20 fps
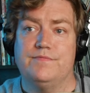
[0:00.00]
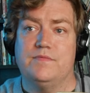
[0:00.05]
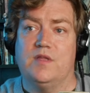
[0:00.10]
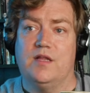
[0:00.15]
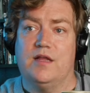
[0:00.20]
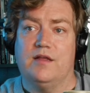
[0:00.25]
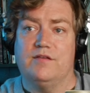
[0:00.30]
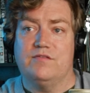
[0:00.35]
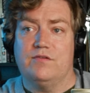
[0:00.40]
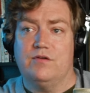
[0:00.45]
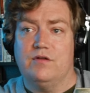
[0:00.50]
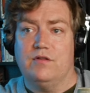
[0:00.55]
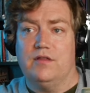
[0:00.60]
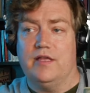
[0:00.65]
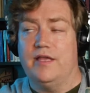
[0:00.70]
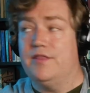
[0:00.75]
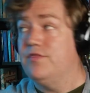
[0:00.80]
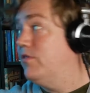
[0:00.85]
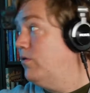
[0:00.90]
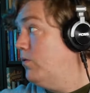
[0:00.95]
and I sort of
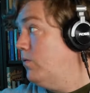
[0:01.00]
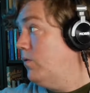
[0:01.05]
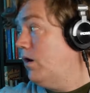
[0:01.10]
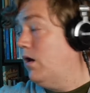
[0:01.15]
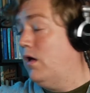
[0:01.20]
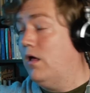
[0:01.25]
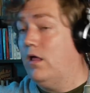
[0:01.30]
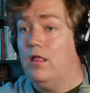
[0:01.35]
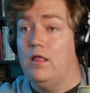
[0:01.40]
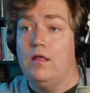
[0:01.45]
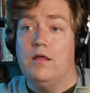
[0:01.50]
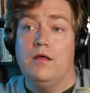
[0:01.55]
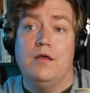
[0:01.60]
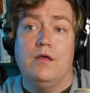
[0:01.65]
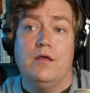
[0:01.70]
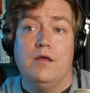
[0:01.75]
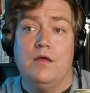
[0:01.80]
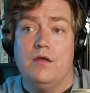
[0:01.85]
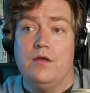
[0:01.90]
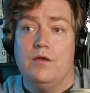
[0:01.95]
light the wall
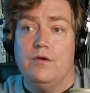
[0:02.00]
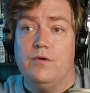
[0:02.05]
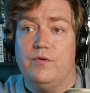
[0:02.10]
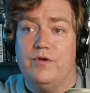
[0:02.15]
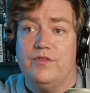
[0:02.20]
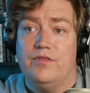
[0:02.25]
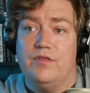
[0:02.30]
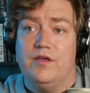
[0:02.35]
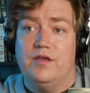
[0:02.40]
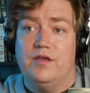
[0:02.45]
with